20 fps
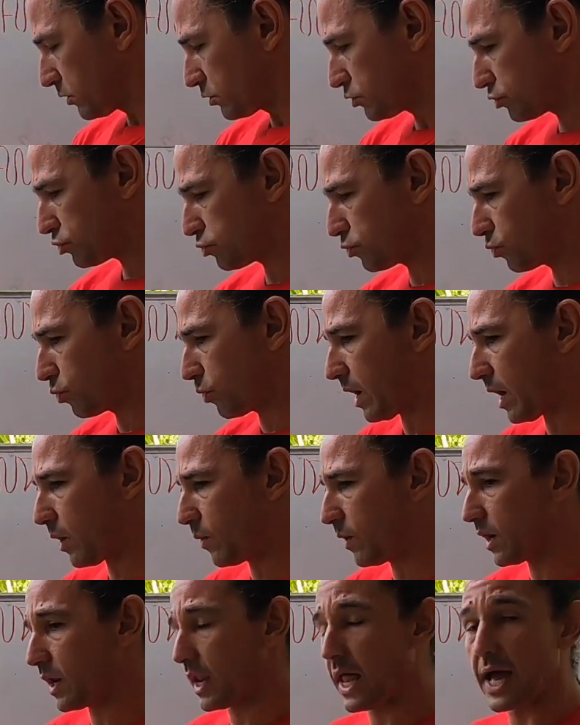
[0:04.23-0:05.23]
to
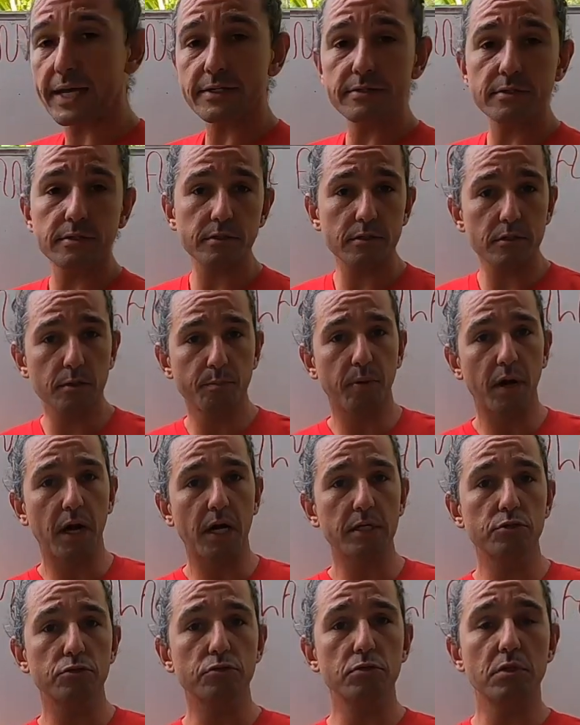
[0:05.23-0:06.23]
our last
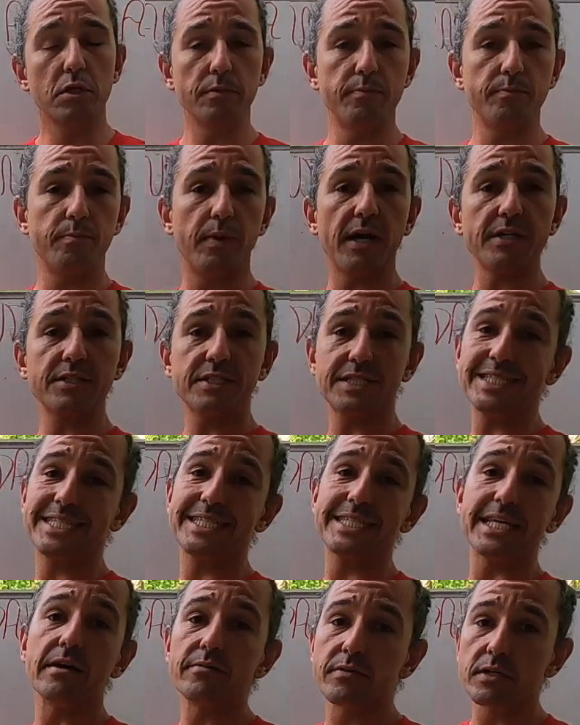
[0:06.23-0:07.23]
part, the part
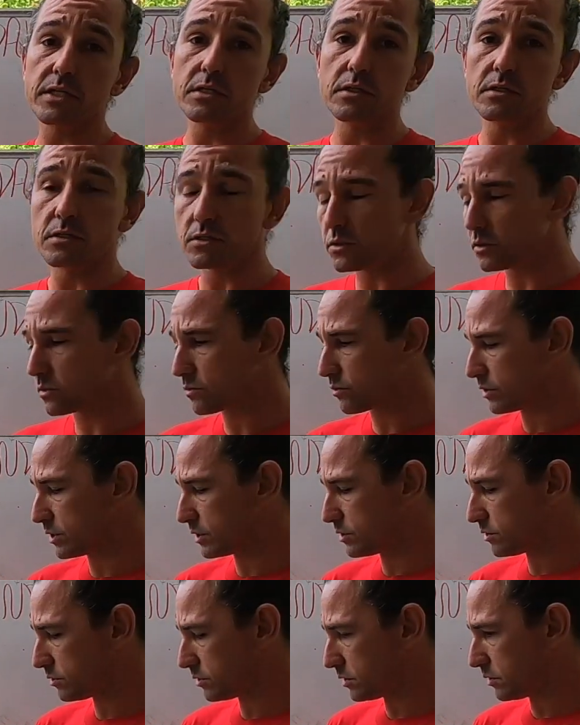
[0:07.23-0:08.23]
7 on this
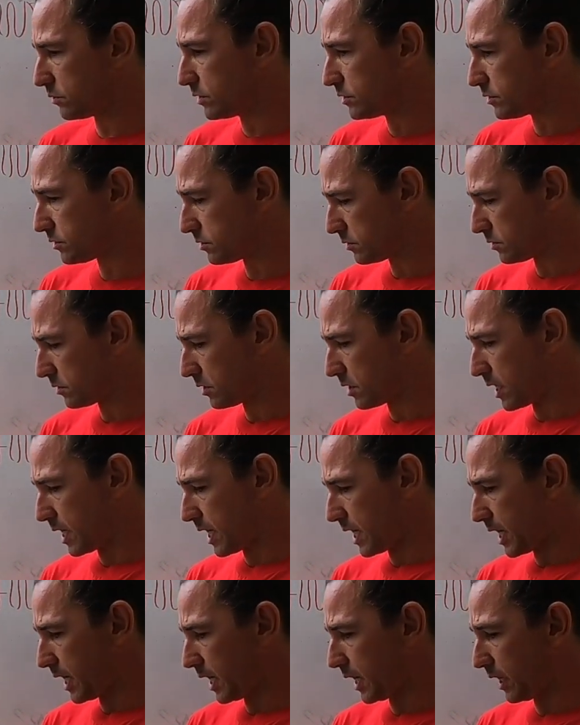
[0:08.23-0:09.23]
series
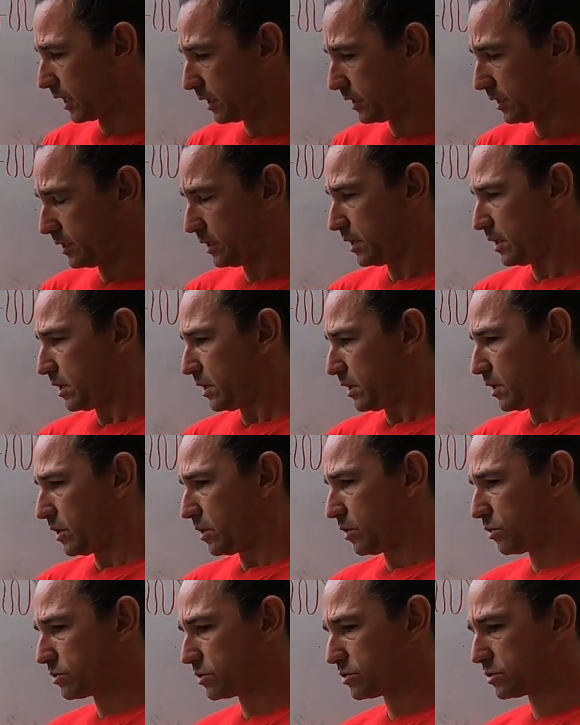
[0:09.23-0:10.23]

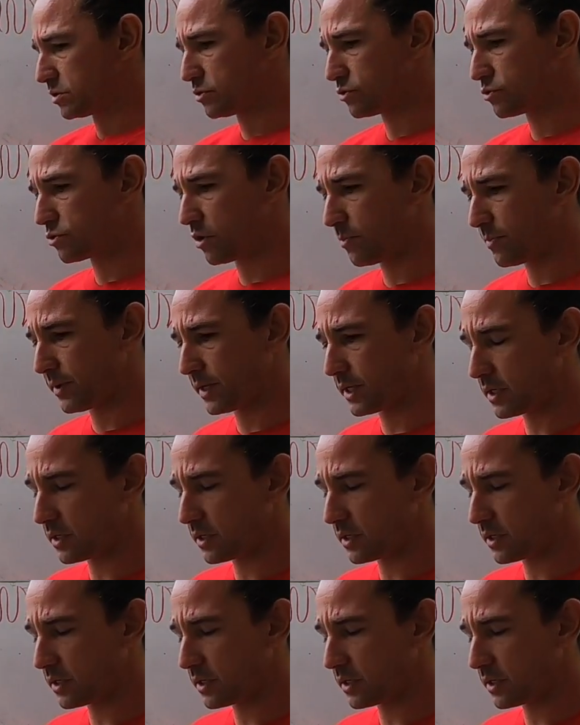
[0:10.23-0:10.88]
on the syntropic,